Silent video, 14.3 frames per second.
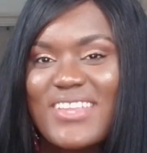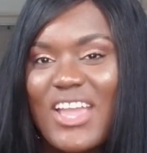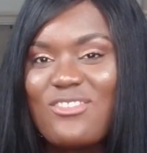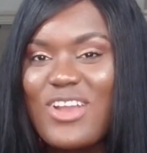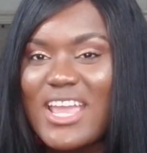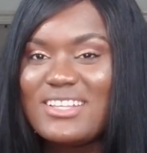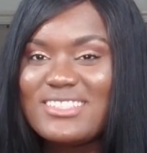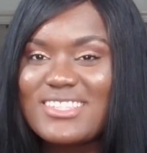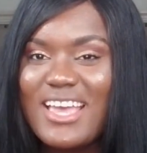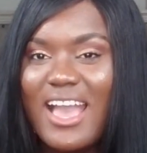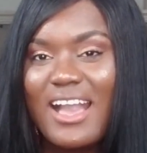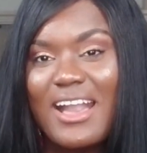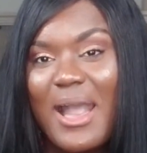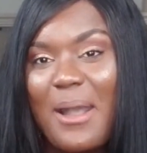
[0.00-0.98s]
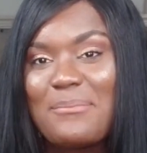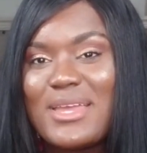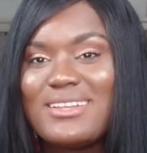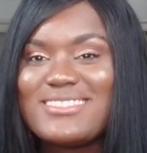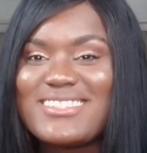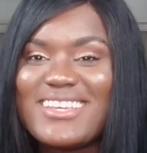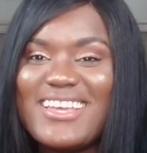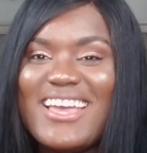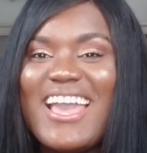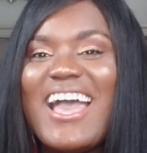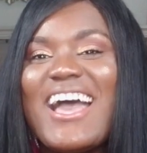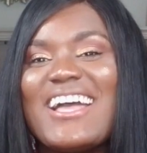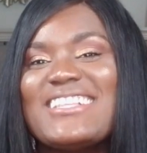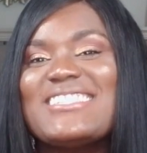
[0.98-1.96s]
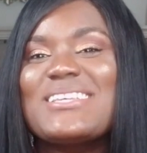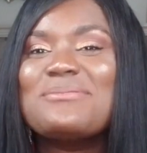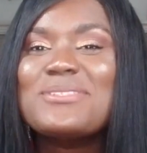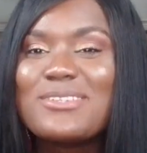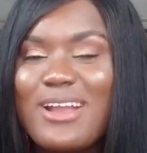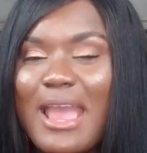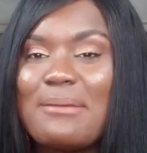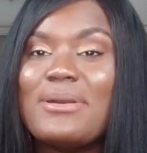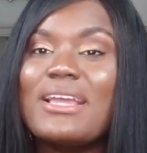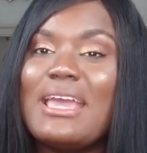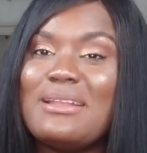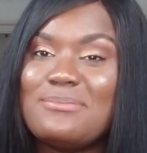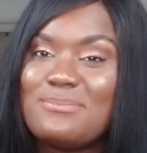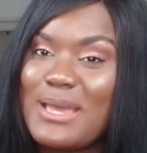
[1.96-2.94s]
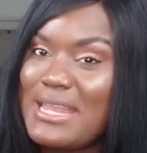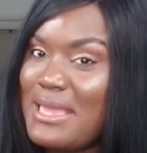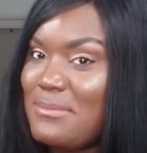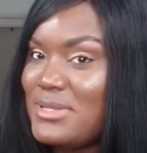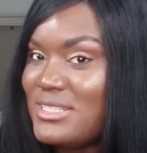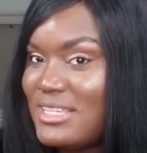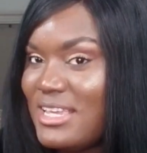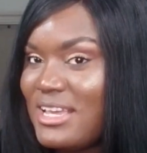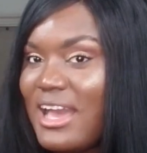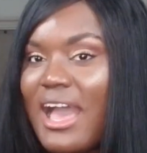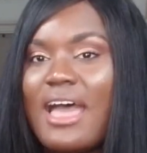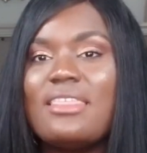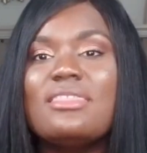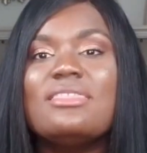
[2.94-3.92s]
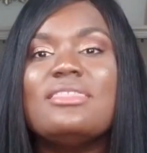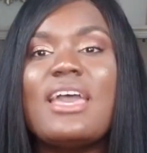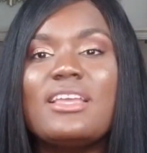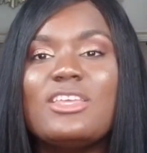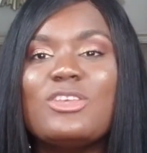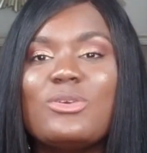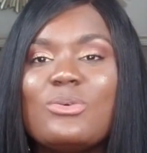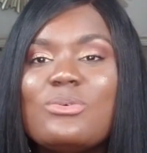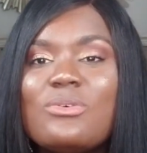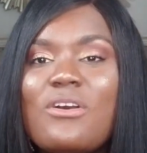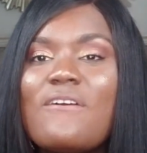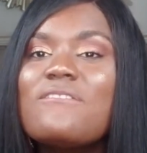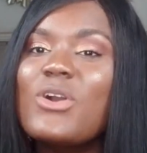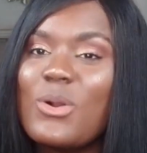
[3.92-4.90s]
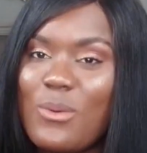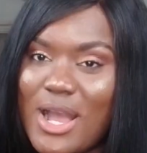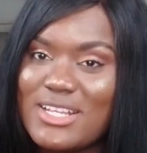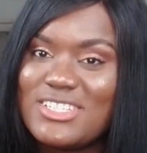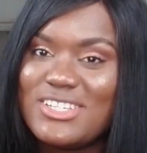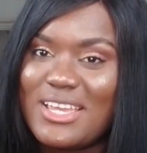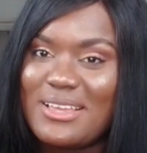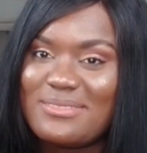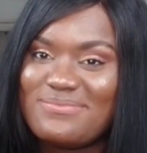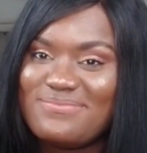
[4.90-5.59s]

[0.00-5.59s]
rate, comment, and subscribe. Again, my name is Deeka, and thank you for watching.